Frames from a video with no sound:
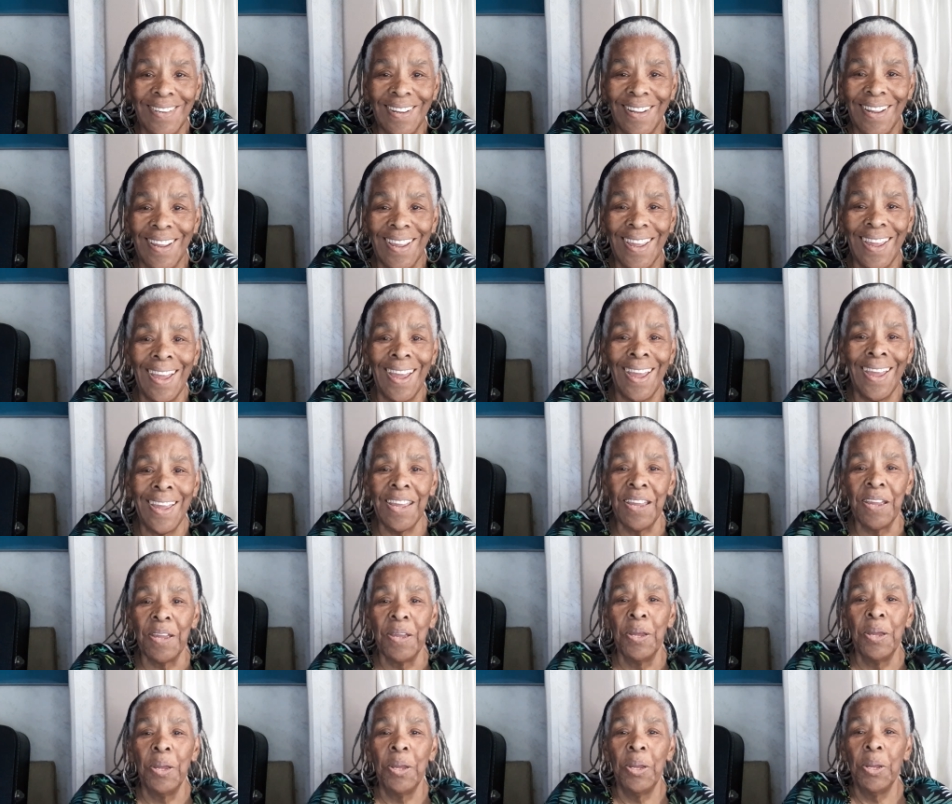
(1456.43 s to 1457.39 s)
Okay?
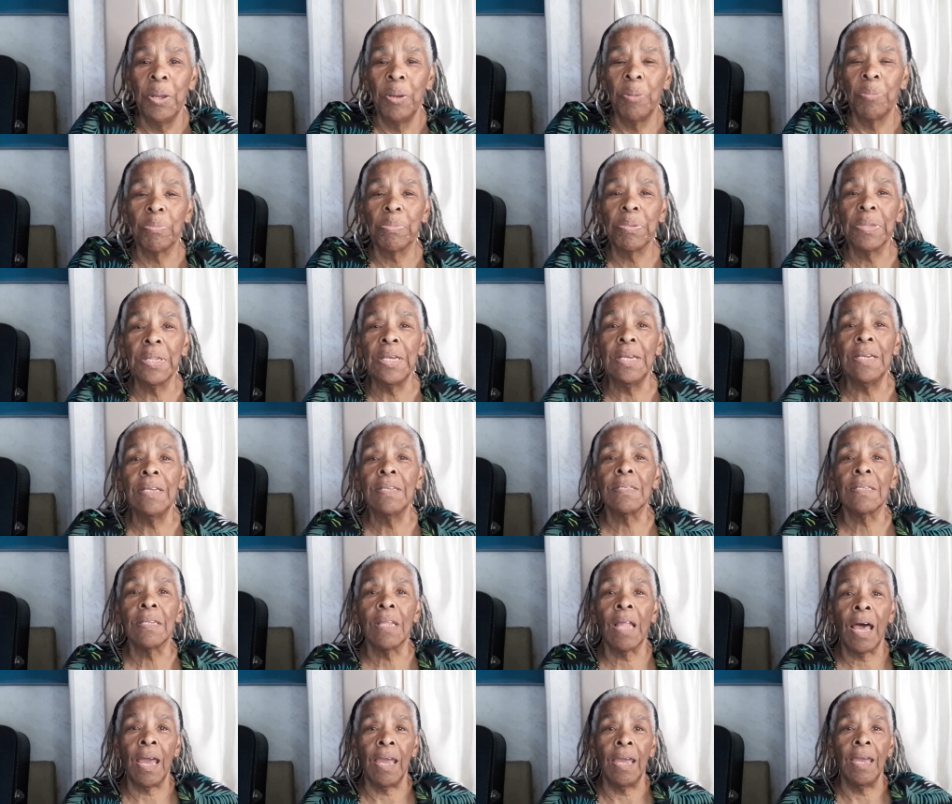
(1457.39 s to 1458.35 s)
Please
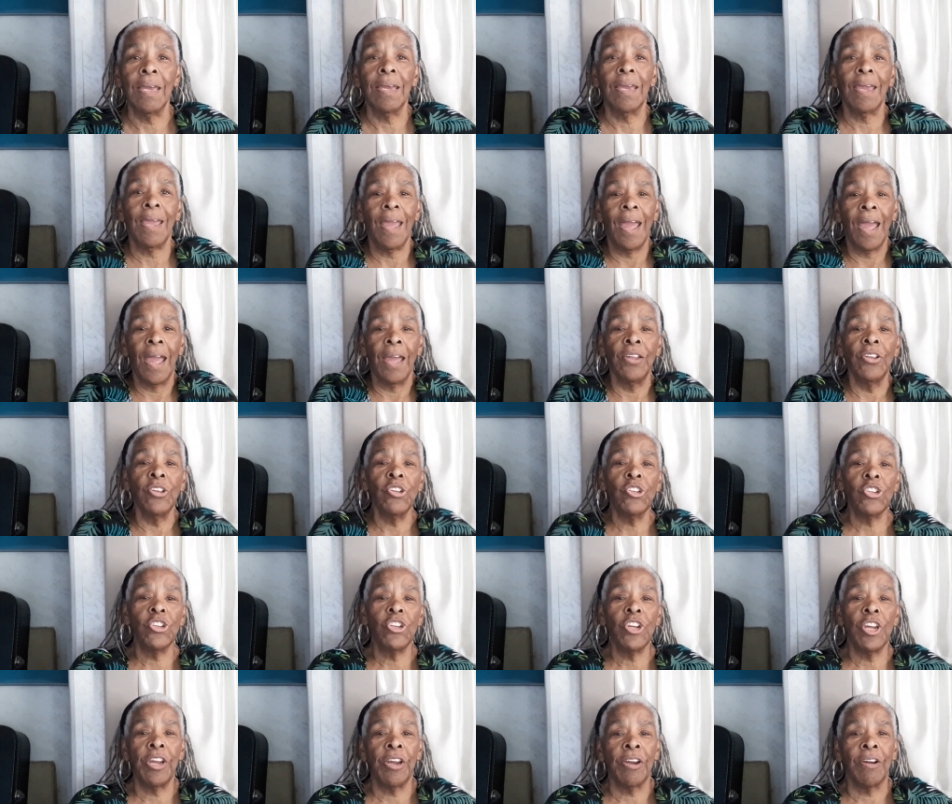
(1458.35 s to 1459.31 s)
like and
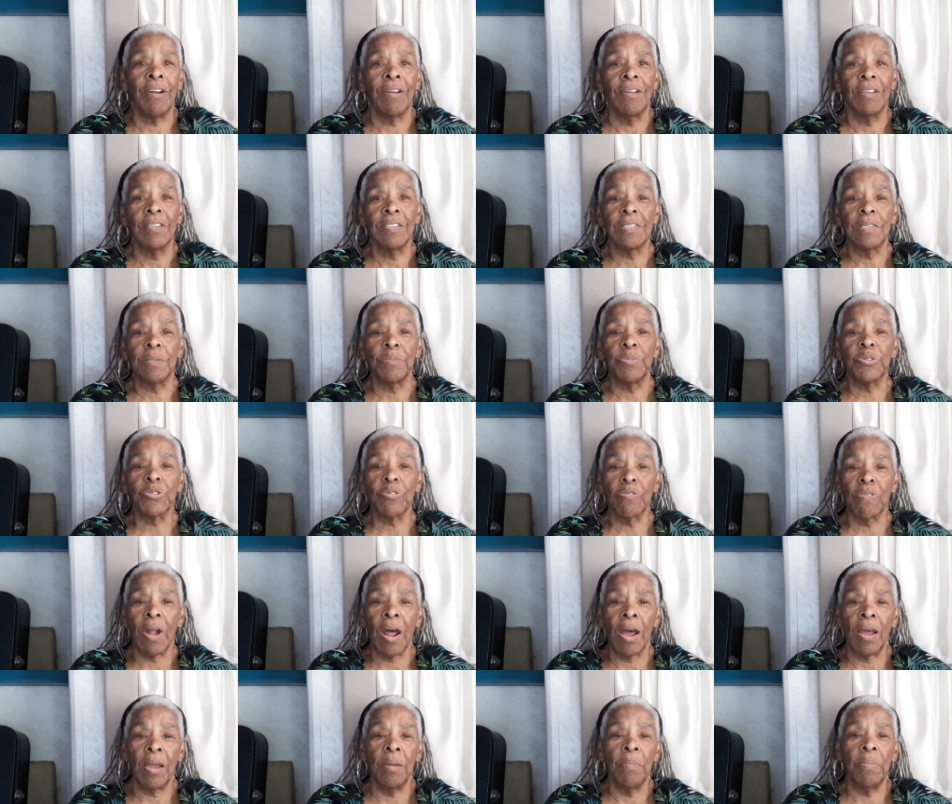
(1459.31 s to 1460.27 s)
share,
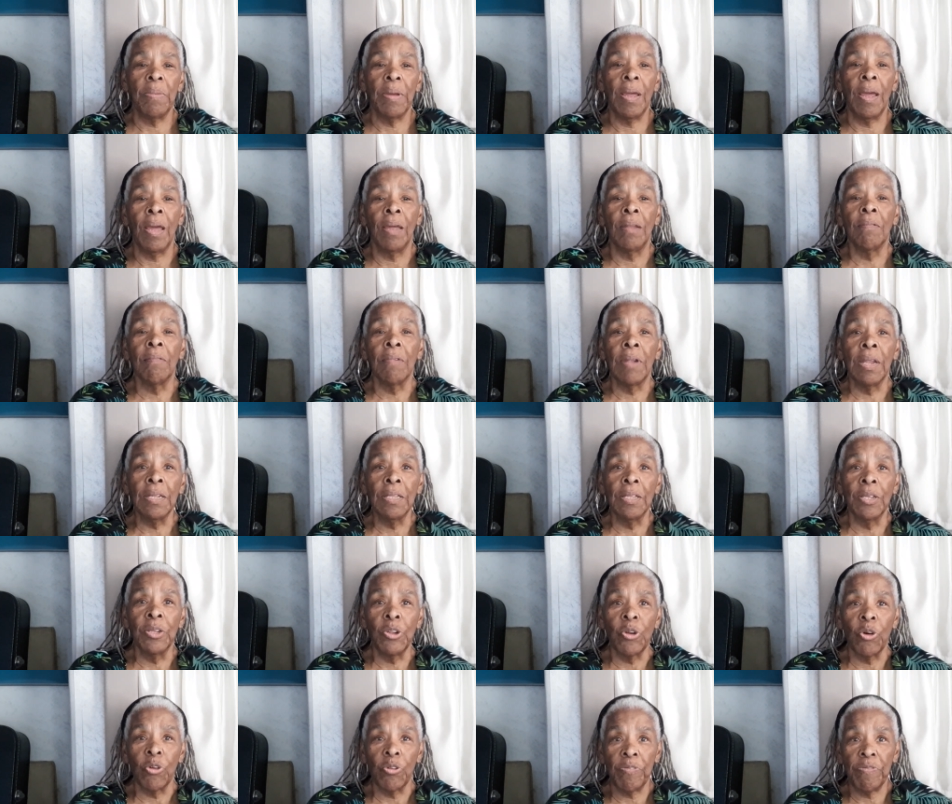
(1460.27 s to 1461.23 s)
subscribe, and ring the
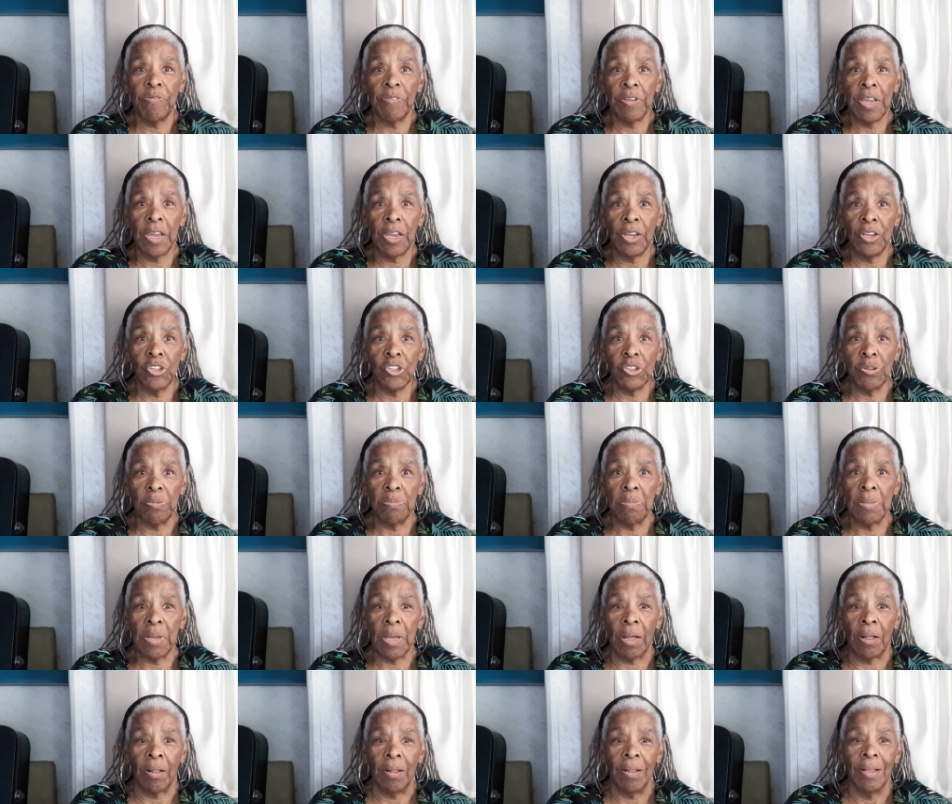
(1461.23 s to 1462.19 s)
notification
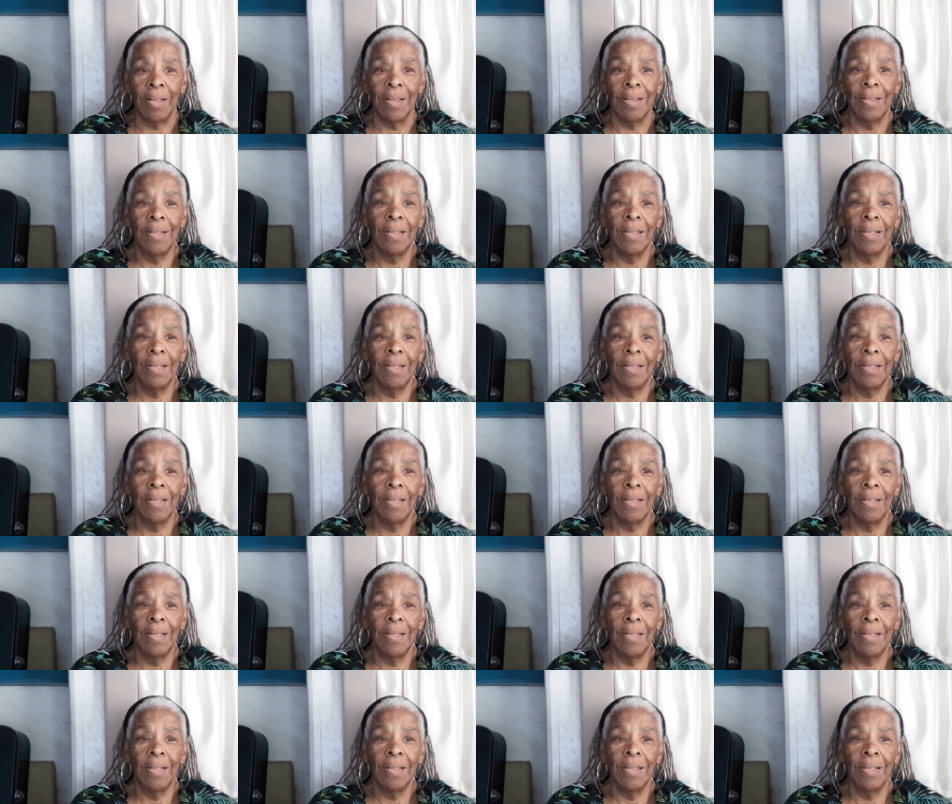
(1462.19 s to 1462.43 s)
bell.